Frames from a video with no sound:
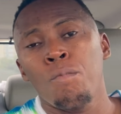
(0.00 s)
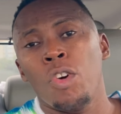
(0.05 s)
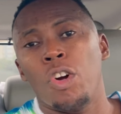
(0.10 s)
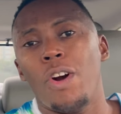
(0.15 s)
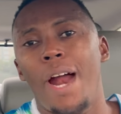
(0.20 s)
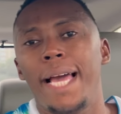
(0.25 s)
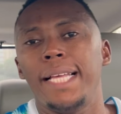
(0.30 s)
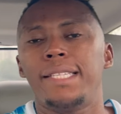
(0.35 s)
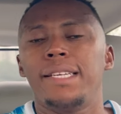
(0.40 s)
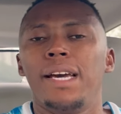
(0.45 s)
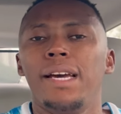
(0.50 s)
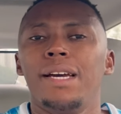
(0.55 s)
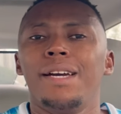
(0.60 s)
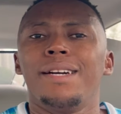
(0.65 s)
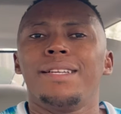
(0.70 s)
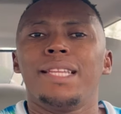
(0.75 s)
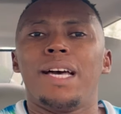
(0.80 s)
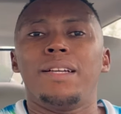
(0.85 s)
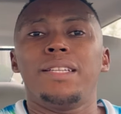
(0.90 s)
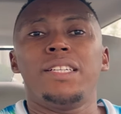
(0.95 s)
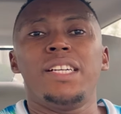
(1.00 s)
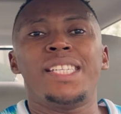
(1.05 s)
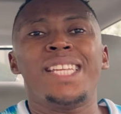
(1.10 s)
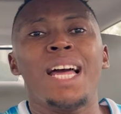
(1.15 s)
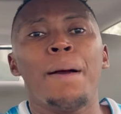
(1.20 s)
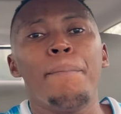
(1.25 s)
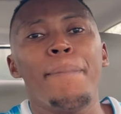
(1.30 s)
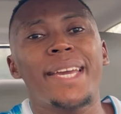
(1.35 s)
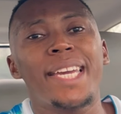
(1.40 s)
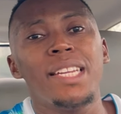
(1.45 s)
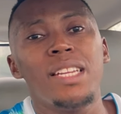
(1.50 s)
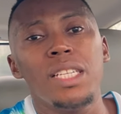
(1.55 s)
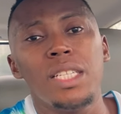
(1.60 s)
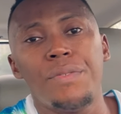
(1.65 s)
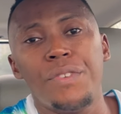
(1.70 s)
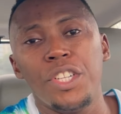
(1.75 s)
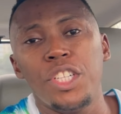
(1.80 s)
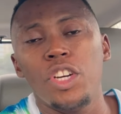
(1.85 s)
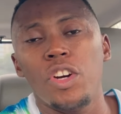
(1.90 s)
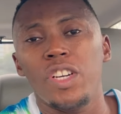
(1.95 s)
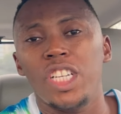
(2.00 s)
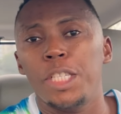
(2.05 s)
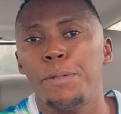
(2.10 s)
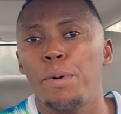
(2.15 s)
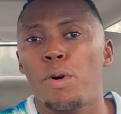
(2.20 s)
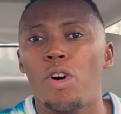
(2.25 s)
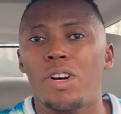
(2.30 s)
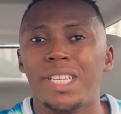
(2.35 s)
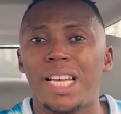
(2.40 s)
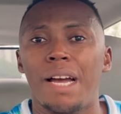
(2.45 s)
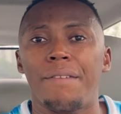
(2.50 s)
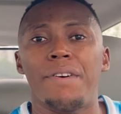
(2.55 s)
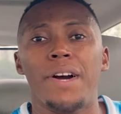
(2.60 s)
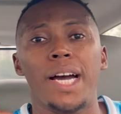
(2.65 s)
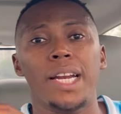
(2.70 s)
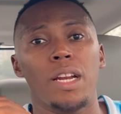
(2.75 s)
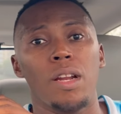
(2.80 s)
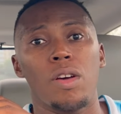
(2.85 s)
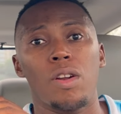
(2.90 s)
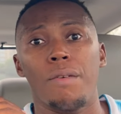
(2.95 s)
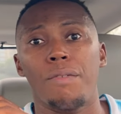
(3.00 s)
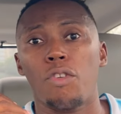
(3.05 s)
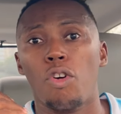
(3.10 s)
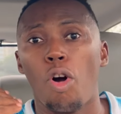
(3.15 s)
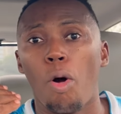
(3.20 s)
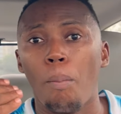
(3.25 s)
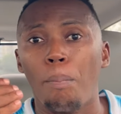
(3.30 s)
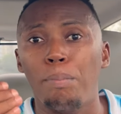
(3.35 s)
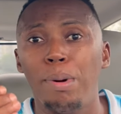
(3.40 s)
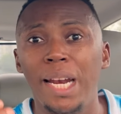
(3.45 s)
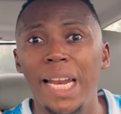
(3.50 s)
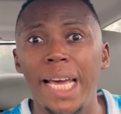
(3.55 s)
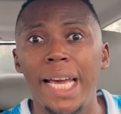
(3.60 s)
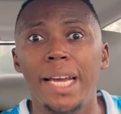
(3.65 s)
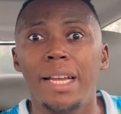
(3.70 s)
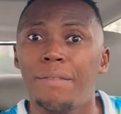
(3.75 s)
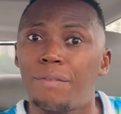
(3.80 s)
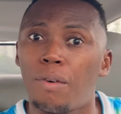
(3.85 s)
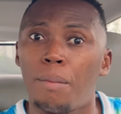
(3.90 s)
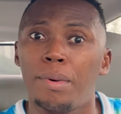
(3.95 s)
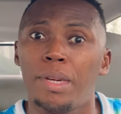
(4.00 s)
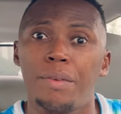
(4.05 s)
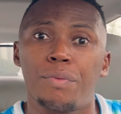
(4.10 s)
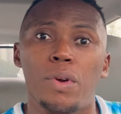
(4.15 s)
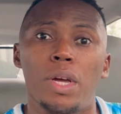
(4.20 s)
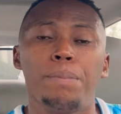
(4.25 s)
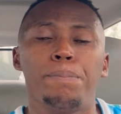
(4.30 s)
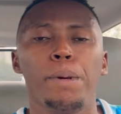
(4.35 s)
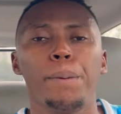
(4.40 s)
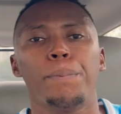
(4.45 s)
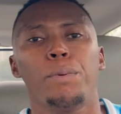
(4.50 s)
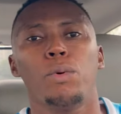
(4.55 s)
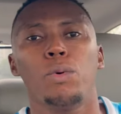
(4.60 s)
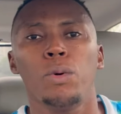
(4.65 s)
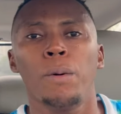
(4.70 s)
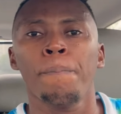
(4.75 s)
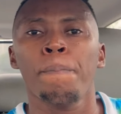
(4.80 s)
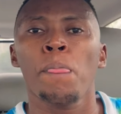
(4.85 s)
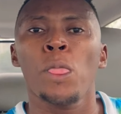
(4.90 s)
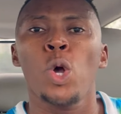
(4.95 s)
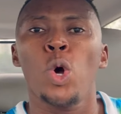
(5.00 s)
all right now the reason I'm making this video is because I've had a lot of complaint from different people